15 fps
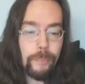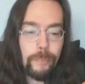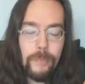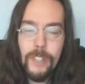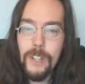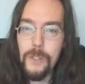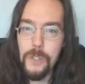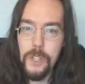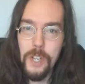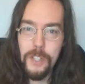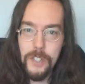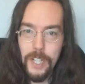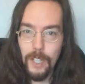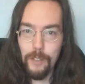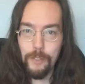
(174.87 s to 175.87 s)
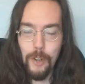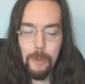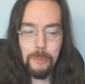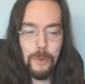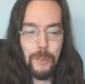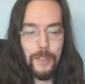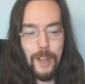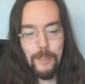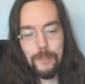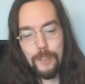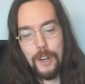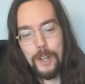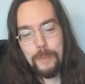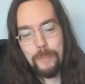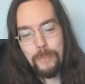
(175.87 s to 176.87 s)
There's a telephone booth out
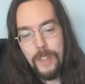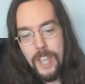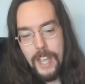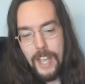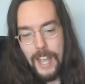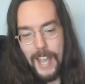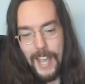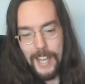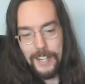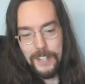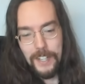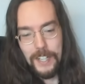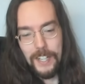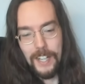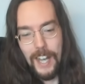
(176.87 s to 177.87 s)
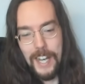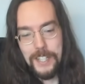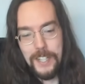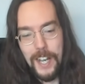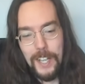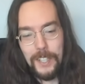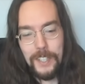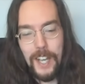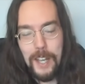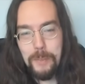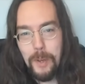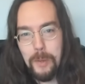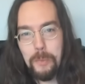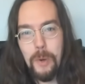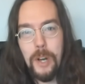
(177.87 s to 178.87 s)
front and uh, I dialed
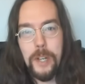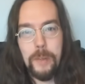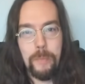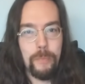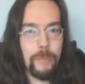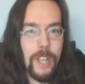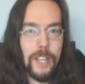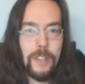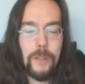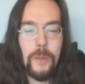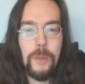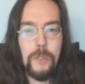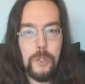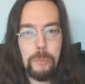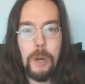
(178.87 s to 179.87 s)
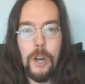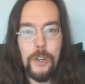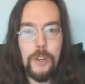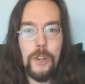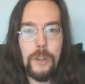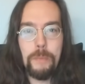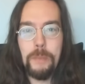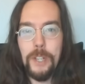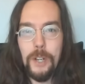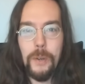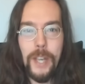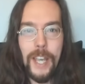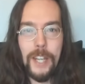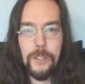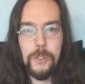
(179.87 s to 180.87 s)
911, and the responder, you know,
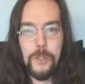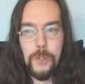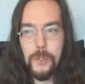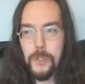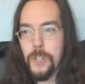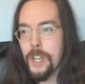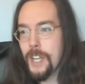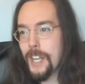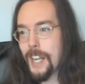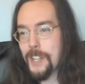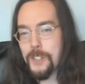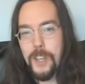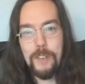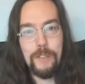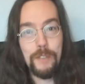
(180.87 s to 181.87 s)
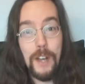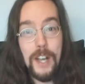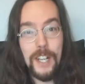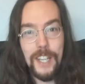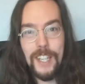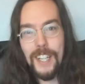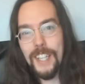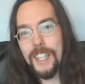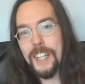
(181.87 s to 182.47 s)
answers. And I said, fuck, and then